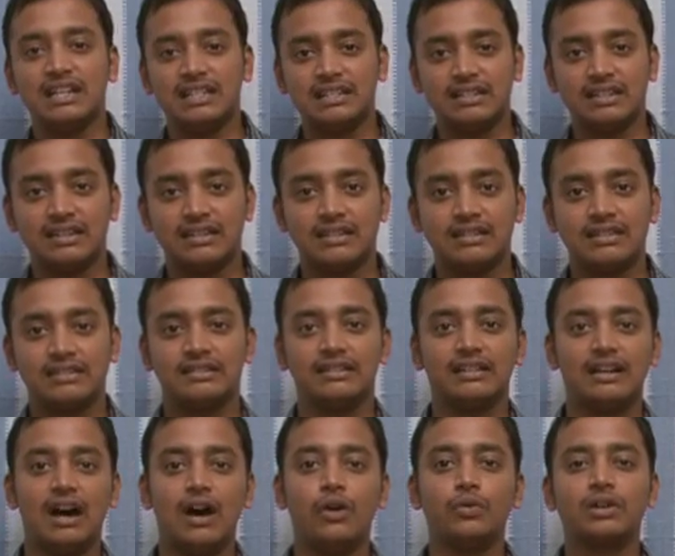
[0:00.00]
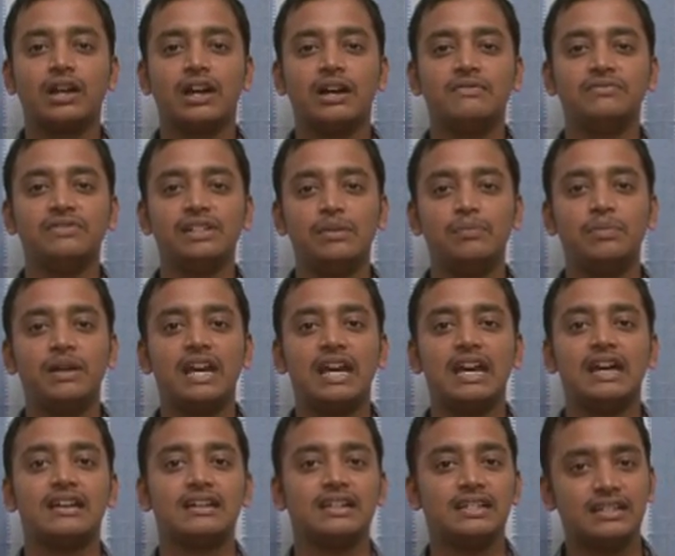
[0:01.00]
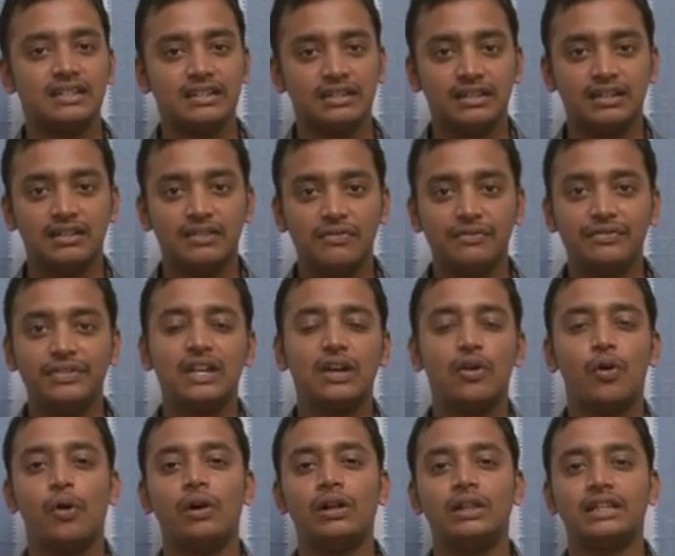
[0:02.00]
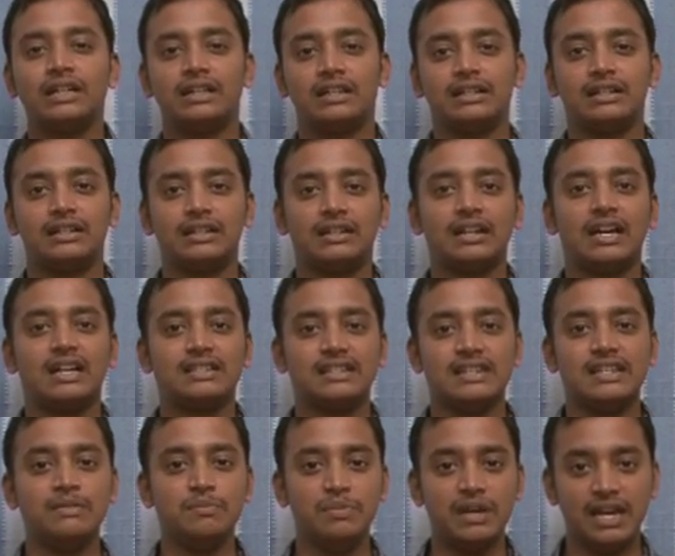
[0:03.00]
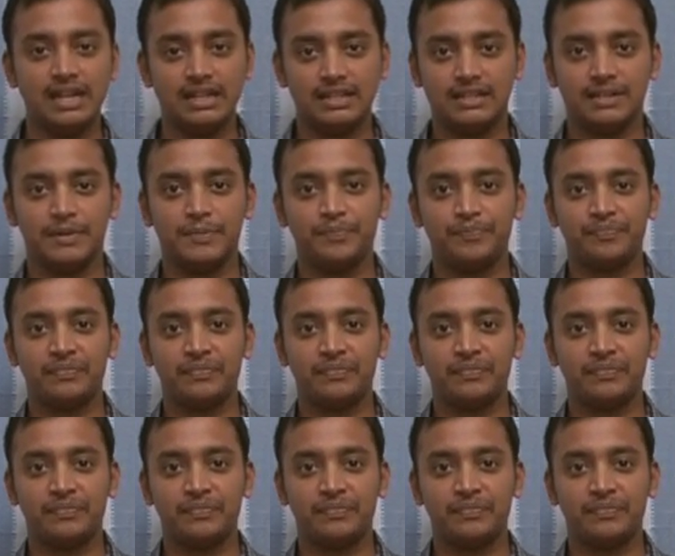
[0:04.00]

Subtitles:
decisions, the outcome will be a return. We call that return as EBIT.